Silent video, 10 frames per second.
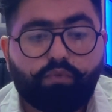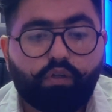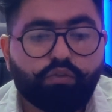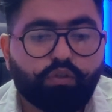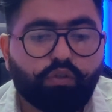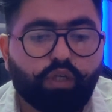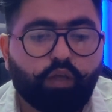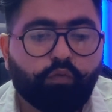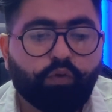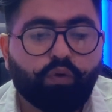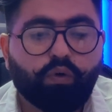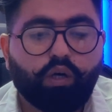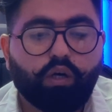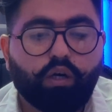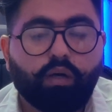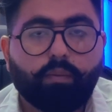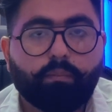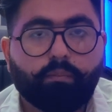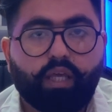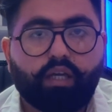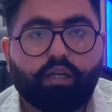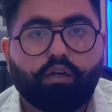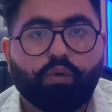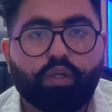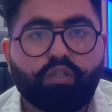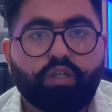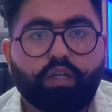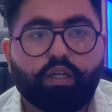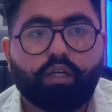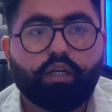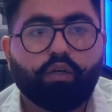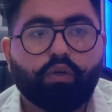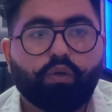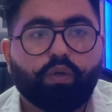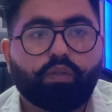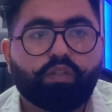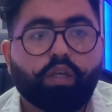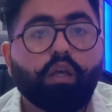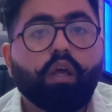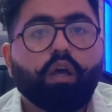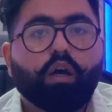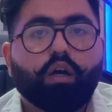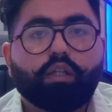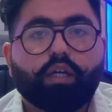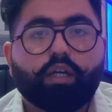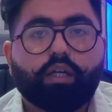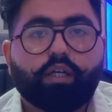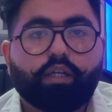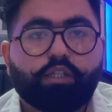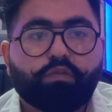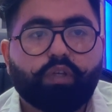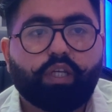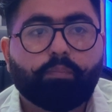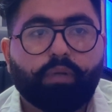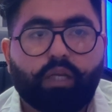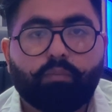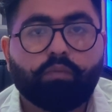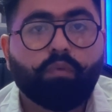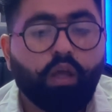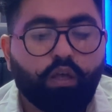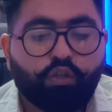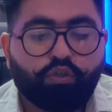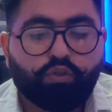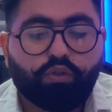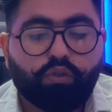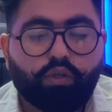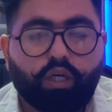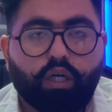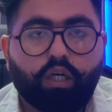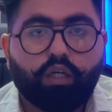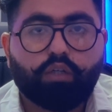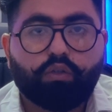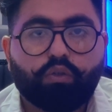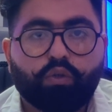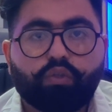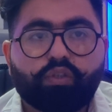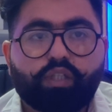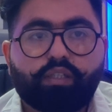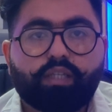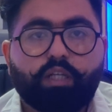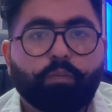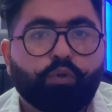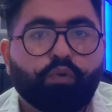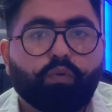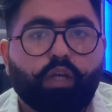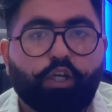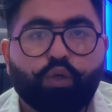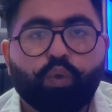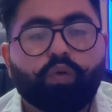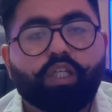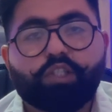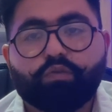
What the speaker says: So if you make original content, or you can say the content is very premium, so those things help you in 2 ways.